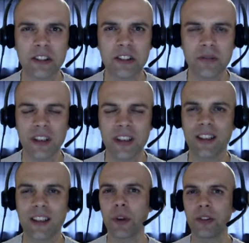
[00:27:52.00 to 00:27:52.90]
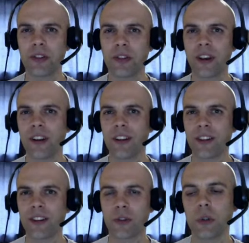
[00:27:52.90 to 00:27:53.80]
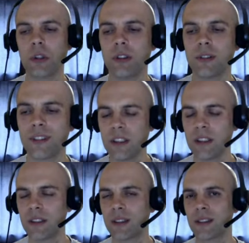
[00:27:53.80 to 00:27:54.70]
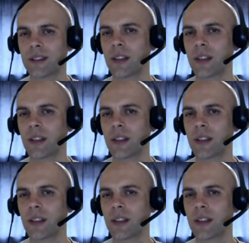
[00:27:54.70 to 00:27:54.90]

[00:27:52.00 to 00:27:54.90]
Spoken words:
and it almost sounds like there's a war. So,